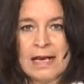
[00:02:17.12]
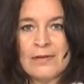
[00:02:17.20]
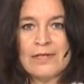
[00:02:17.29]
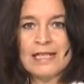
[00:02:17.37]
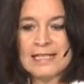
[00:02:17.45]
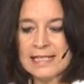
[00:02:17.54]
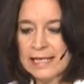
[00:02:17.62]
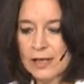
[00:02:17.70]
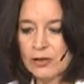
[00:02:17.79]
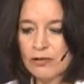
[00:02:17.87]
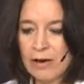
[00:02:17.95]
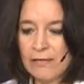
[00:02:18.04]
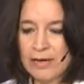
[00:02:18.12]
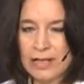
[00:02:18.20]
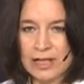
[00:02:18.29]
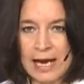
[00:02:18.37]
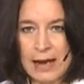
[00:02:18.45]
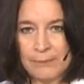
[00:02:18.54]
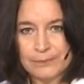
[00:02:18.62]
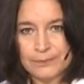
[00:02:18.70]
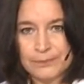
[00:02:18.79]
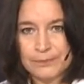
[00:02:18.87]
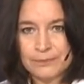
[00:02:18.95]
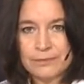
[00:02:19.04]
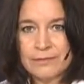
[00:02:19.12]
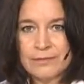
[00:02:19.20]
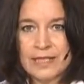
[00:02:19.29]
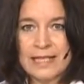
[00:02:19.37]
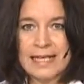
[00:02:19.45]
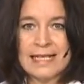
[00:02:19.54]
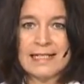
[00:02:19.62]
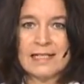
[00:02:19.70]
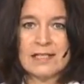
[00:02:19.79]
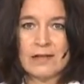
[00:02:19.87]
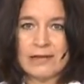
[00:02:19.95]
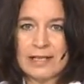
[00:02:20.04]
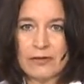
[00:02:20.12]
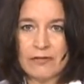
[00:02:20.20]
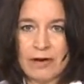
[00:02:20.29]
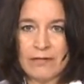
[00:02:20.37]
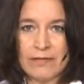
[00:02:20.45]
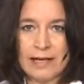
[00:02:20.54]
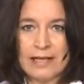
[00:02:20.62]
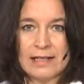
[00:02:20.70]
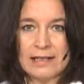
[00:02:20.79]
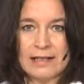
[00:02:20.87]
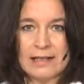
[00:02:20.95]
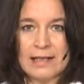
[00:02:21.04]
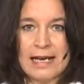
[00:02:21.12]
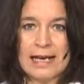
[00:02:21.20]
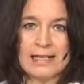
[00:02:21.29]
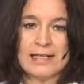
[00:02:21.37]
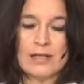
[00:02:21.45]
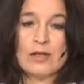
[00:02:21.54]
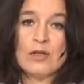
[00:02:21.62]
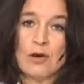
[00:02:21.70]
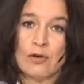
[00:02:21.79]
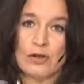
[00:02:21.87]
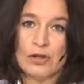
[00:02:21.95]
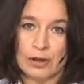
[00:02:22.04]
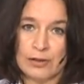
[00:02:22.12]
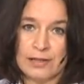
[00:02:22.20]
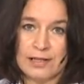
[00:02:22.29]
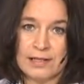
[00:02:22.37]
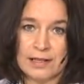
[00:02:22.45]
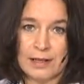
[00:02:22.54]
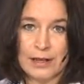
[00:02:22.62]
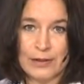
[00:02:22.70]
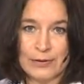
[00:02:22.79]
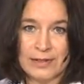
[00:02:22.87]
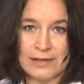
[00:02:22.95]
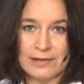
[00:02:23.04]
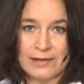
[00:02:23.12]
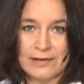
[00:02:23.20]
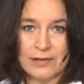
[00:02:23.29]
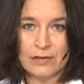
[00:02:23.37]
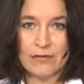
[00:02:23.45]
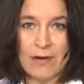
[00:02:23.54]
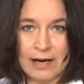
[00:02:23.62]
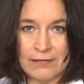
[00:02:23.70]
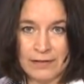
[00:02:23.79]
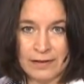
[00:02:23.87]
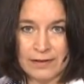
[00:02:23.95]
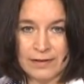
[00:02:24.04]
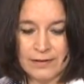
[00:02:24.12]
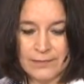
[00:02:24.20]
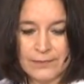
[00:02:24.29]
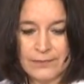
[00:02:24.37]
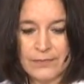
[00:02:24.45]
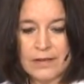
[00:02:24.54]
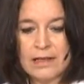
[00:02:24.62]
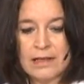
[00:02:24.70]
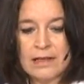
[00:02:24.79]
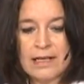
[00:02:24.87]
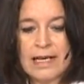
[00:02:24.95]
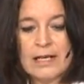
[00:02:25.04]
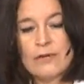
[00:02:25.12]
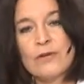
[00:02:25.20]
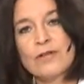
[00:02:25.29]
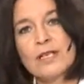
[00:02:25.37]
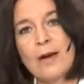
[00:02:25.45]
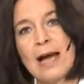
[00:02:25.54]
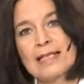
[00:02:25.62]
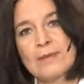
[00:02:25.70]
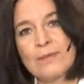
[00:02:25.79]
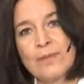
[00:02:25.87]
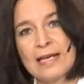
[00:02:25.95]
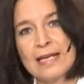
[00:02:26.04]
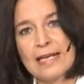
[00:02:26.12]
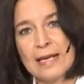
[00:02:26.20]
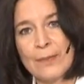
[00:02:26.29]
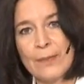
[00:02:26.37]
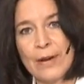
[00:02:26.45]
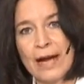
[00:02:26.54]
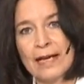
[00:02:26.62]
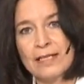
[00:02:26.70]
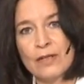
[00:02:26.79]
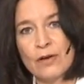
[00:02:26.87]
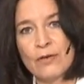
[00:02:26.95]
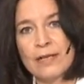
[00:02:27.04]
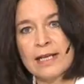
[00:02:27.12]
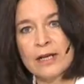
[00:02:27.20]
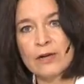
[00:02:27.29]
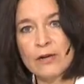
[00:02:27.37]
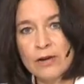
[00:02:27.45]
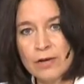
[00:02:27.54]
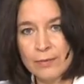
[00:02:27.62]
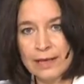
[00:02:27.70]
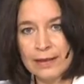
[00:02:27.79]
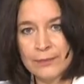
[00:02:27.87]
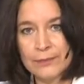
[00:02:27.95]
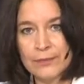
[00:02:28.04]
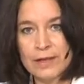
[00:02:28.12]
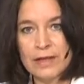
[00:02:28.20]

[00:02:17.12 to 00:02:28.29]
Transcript: Now, sitting in a traffic jam and getting stuck in traffic is not just a nuisance to drivers. It also has a big impact on the economy